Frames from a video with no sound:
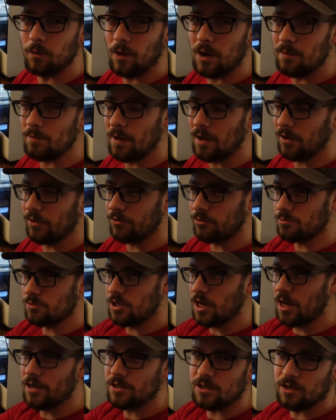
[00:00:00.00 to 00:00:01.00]
white balance from
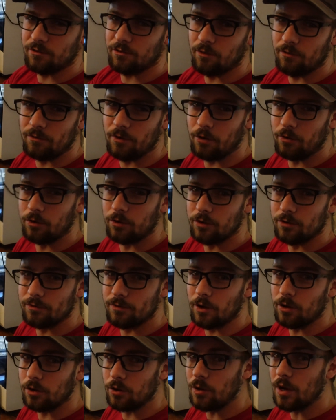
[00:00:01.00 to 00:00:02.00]
changing from photo to
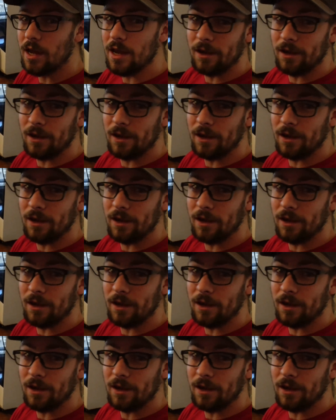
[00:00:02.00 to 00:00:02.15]
photo.